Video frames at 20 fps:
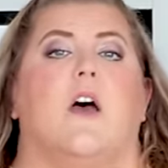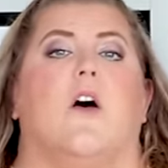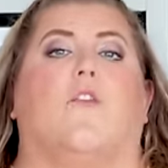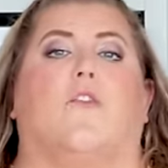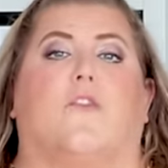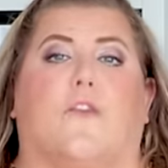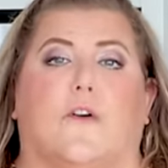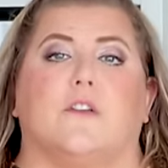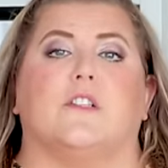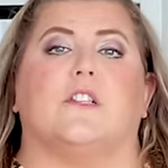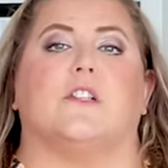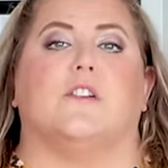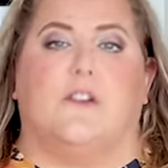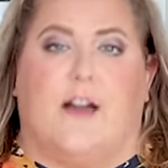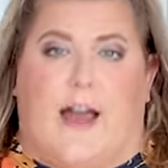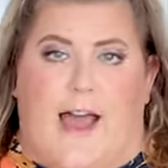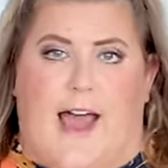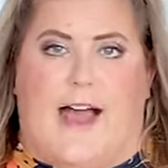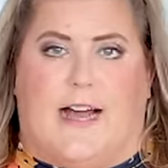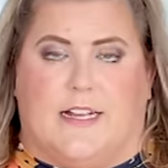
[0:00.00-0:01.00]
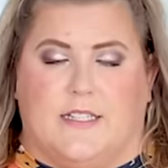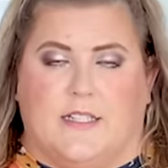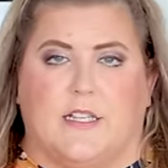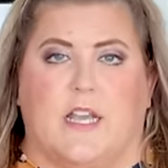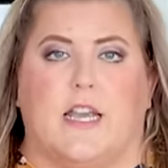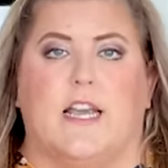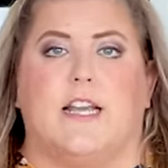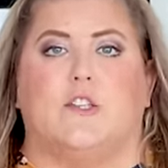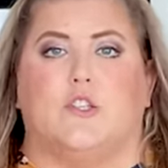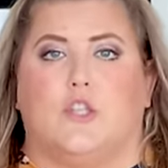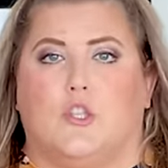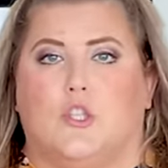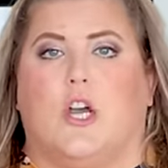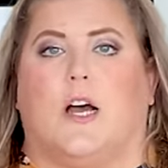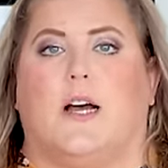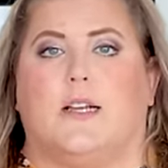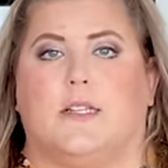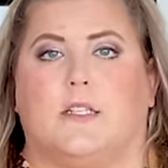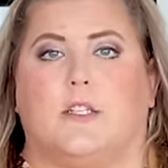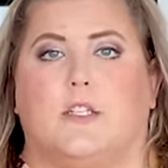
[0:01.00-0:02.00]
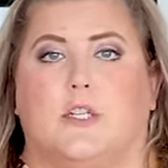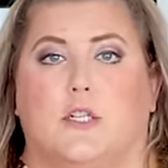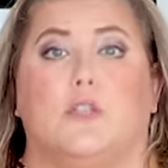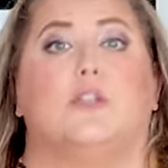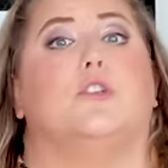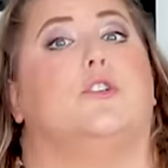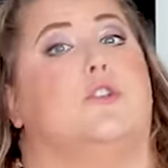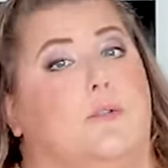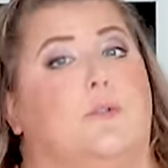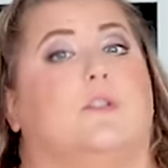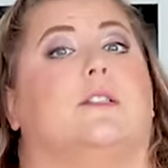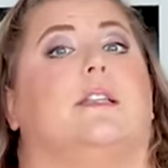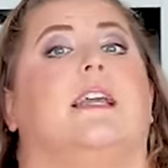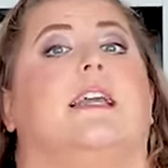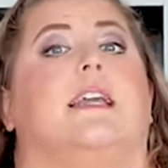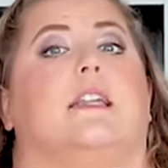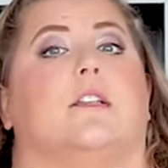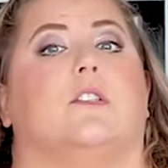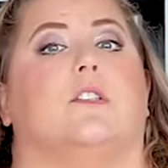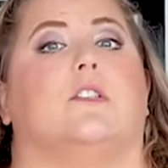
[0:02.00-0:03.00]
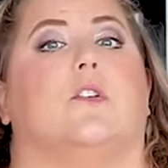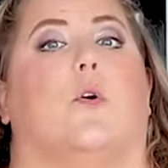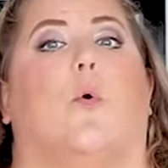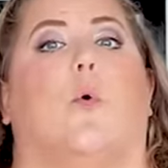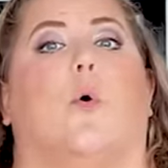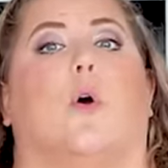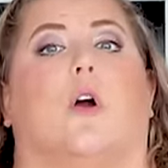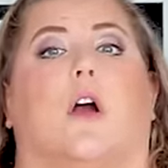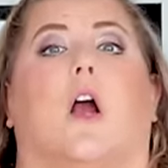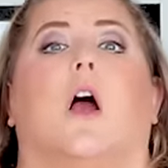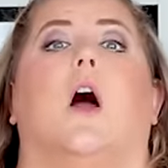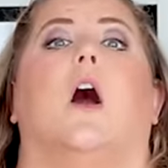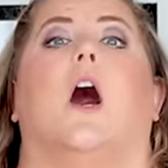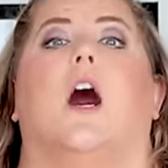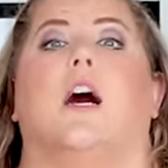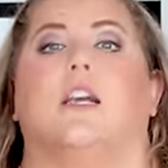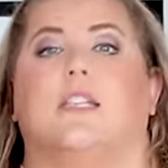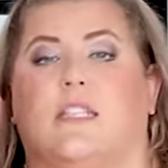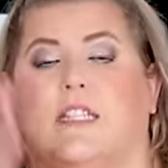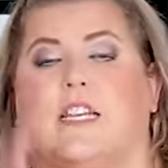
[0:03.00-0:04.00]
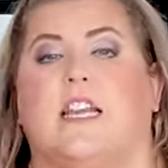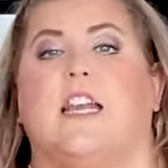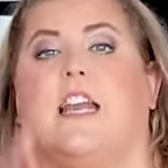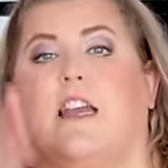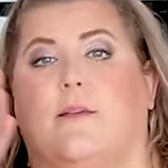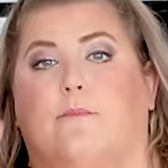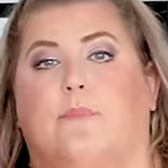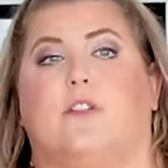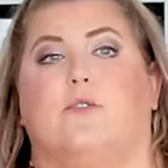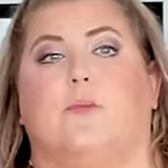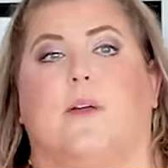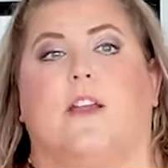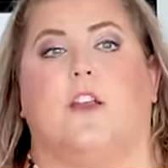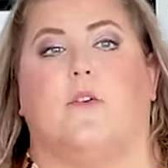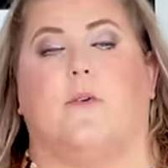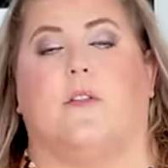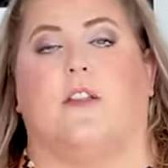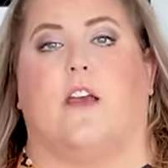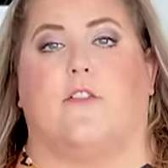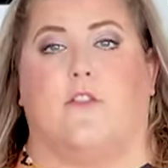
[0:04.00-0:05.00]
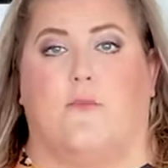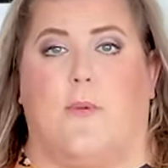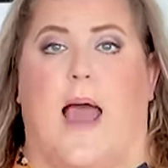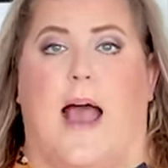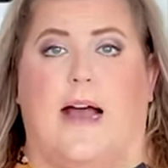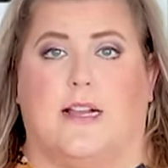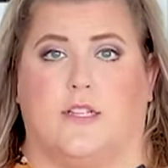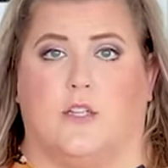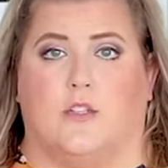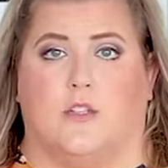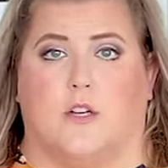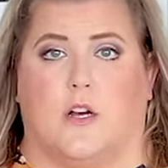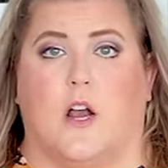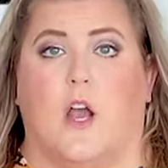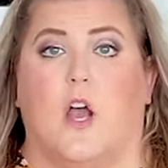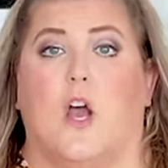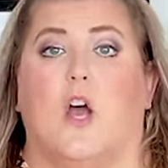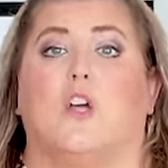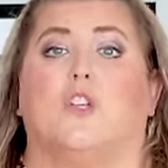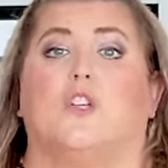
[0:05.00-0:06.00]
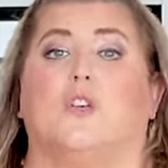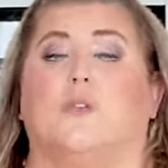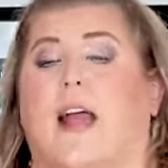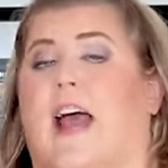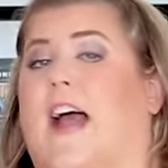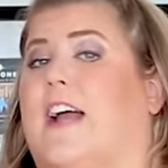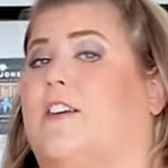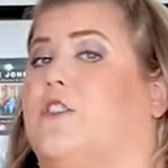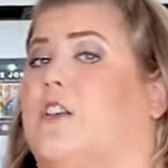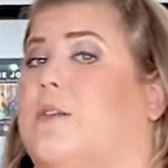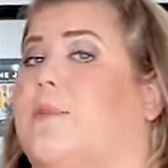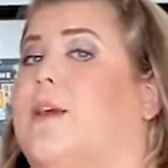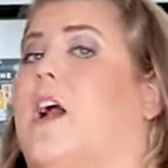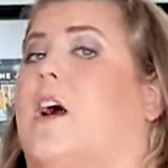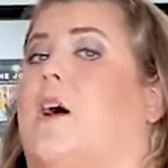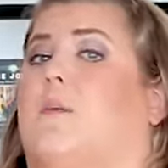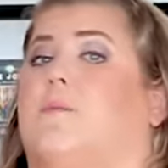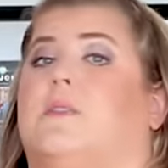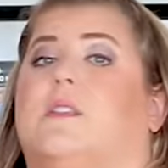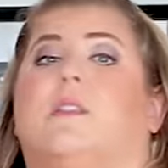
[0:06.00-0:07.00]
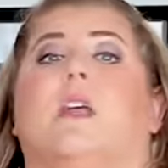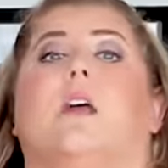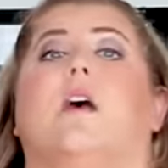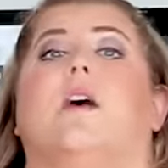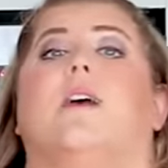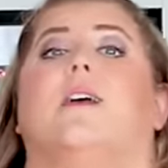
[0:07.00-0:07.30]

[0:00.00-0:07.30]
first class is just two seats or a seat in between you and the other passenger. So it actually becomes